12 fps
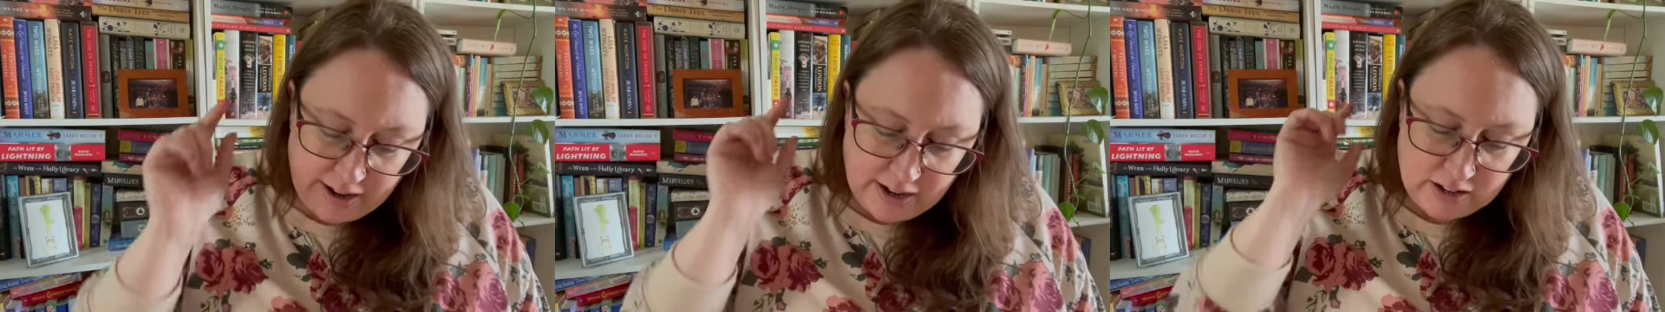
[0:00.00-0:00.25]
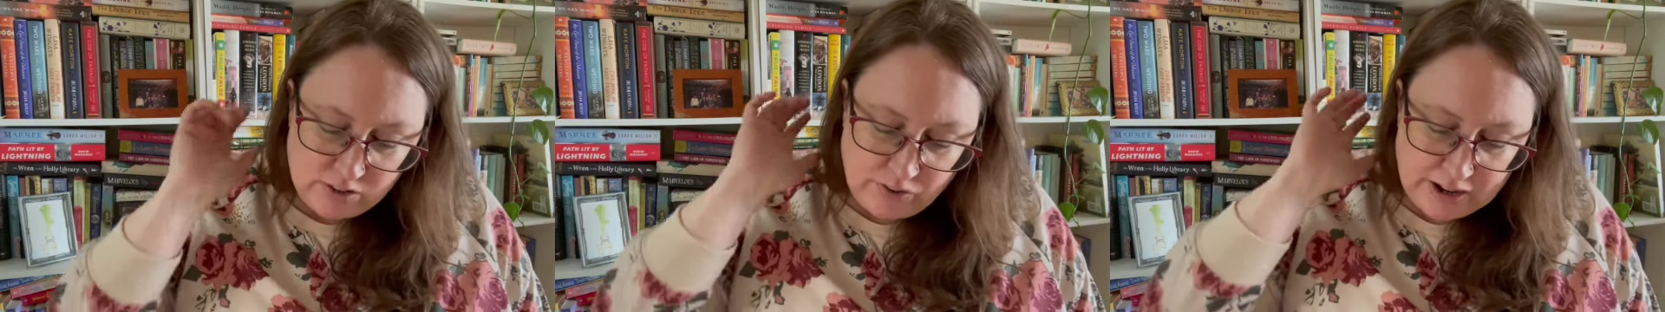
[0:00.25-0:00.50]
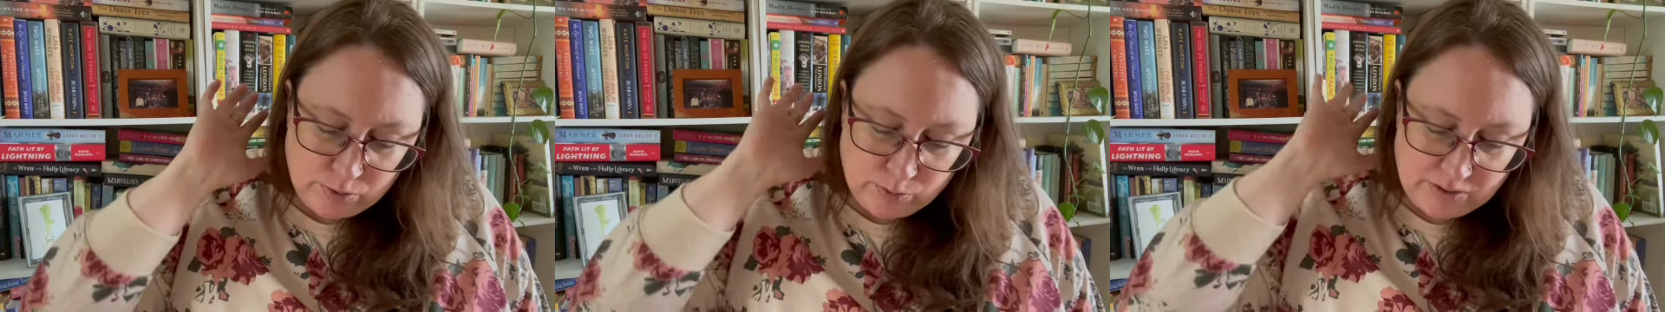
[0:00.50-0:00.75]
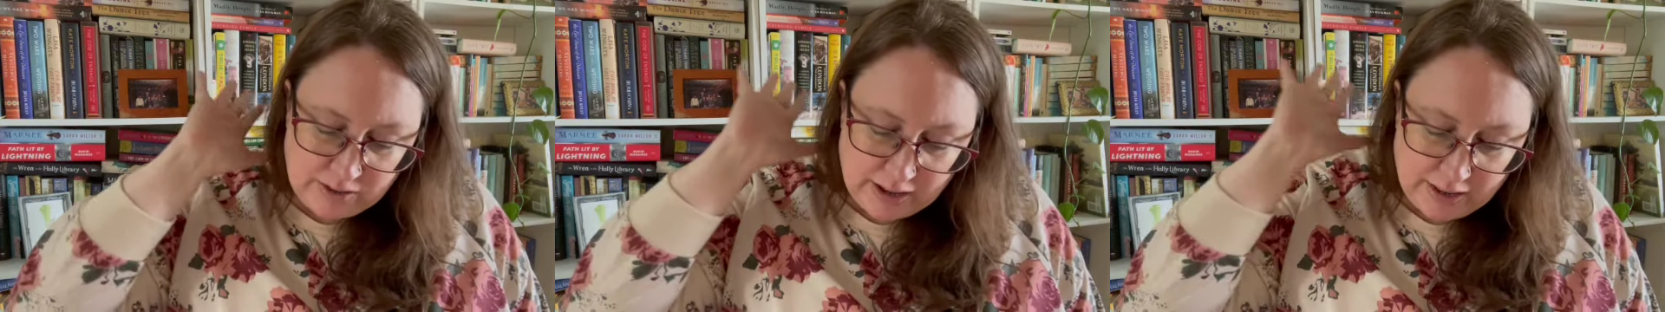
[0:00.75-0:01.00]
His face was
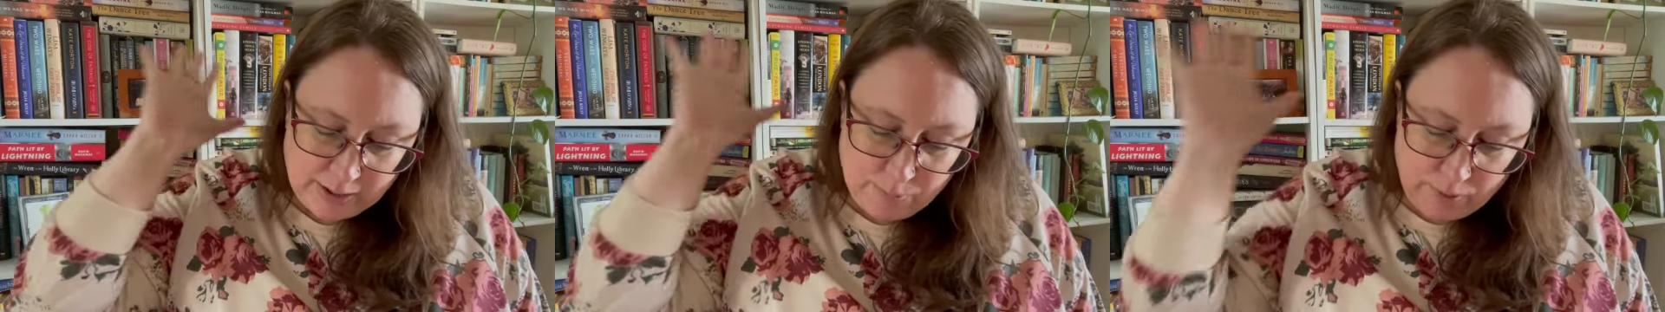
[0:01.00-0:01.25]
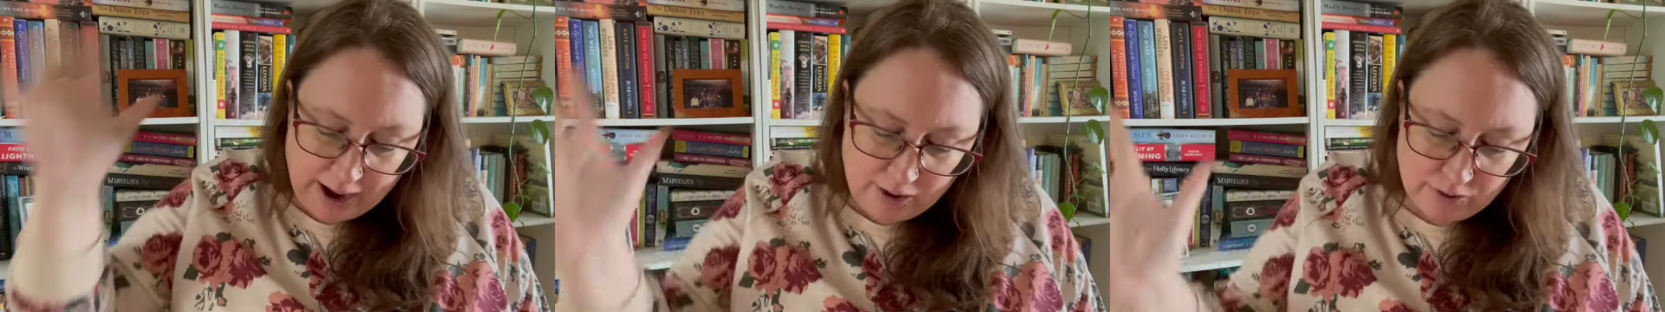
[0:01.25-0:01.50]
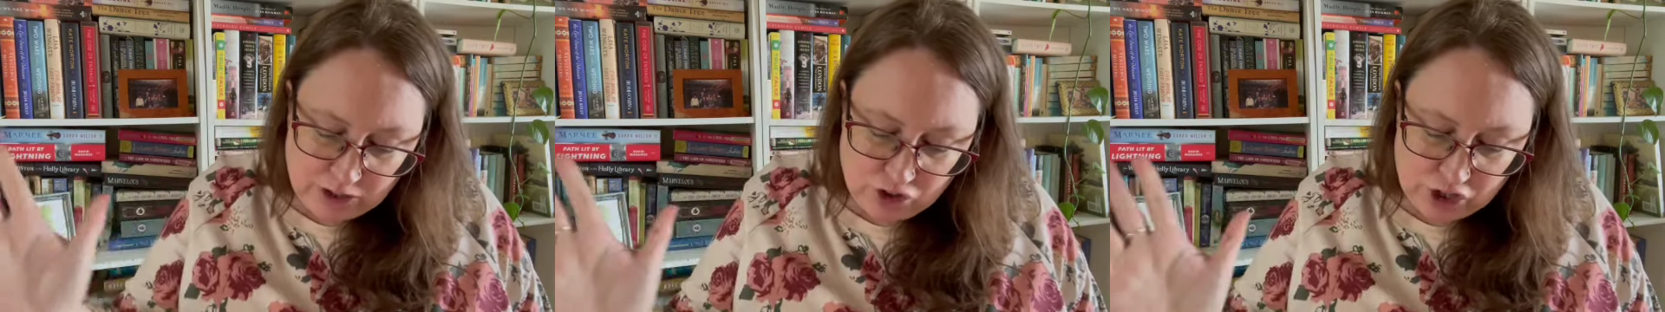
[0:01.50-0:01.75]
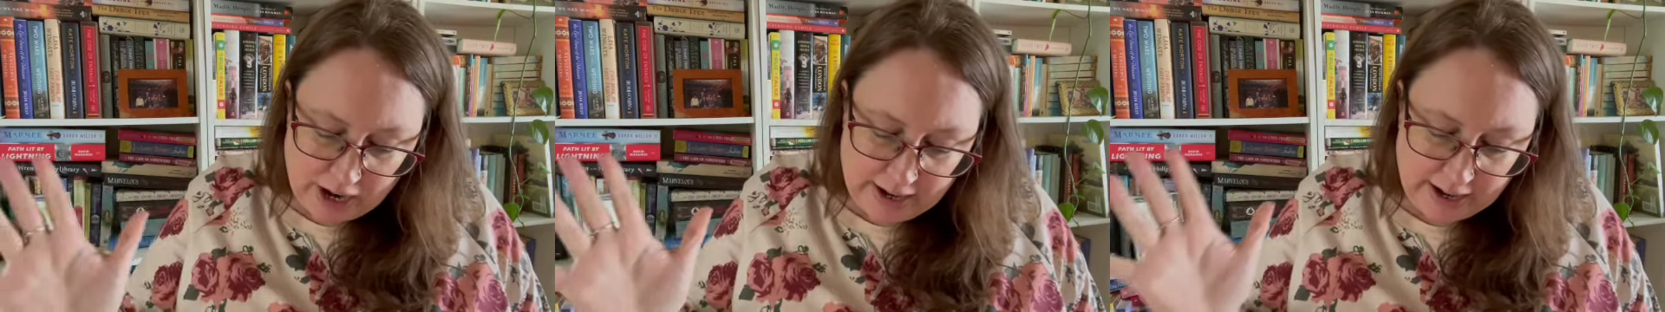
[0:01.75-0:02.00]
suddenly brown and
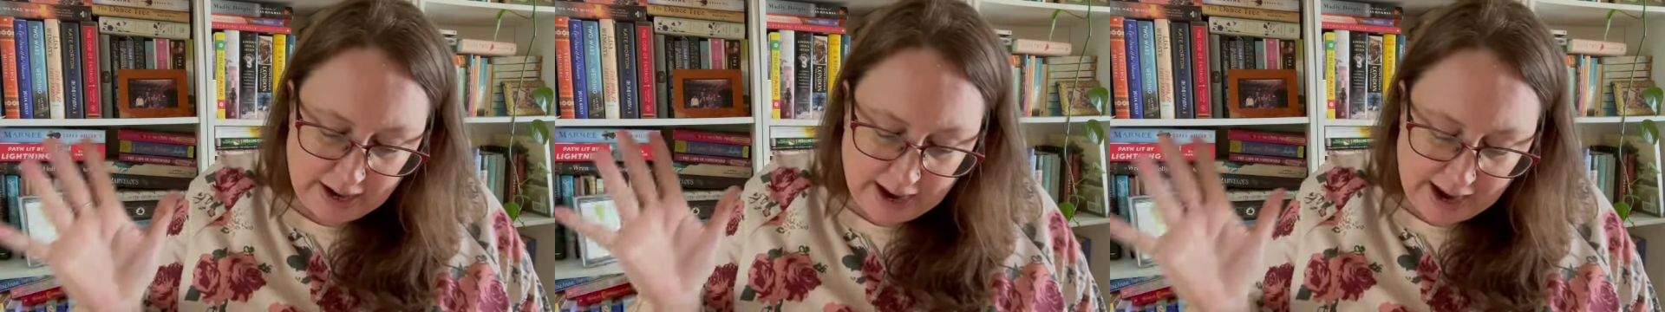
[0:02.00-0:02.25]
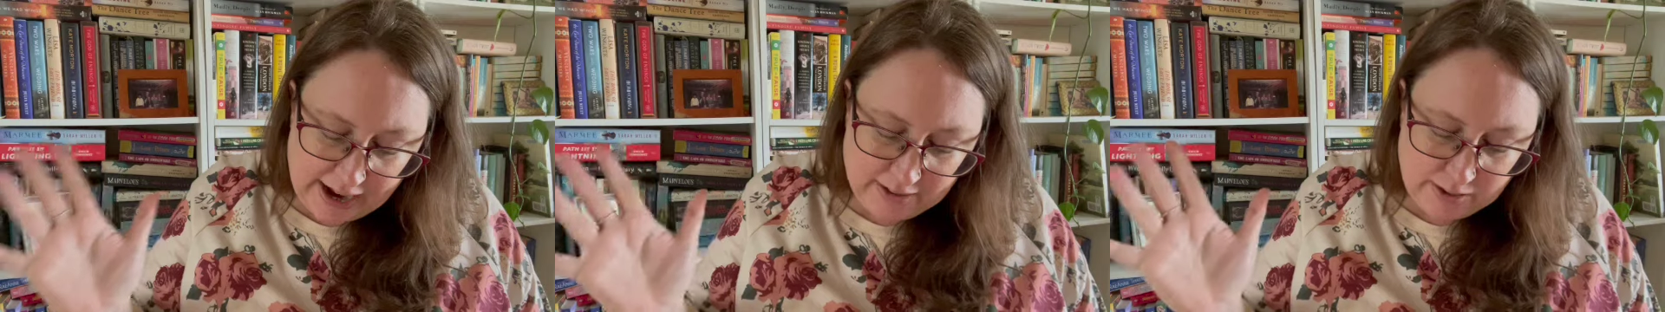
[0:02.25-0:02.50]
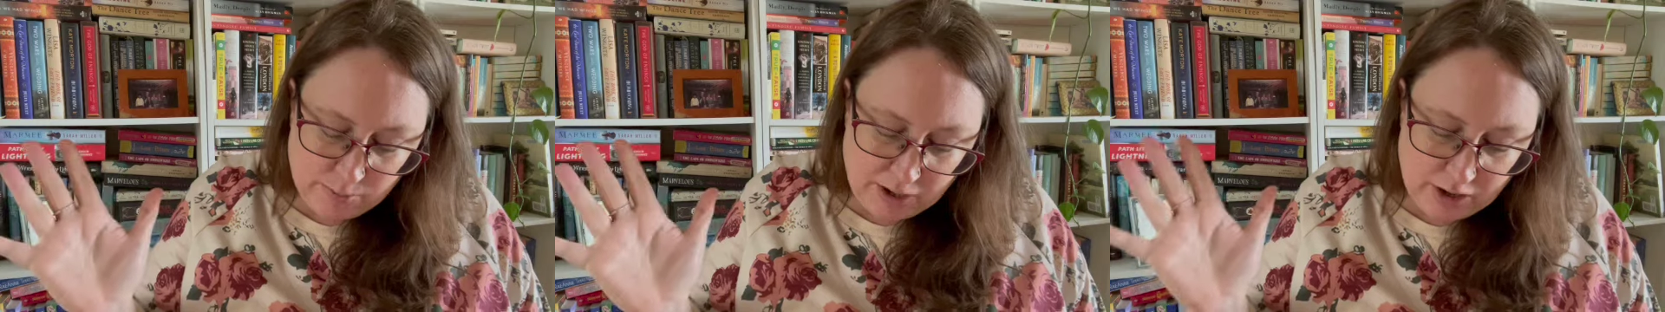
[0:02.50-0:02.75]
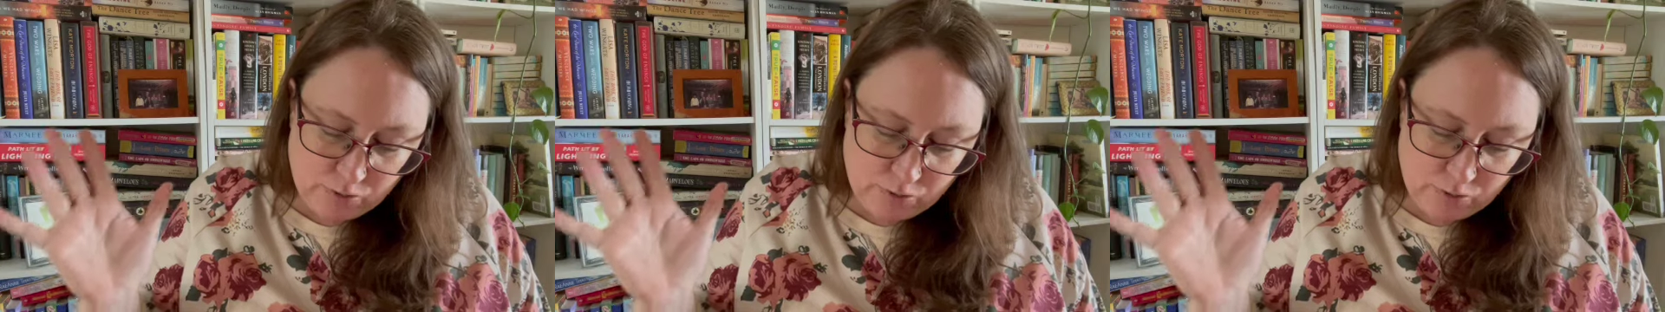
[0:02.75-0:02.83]
shining, a handsome kid,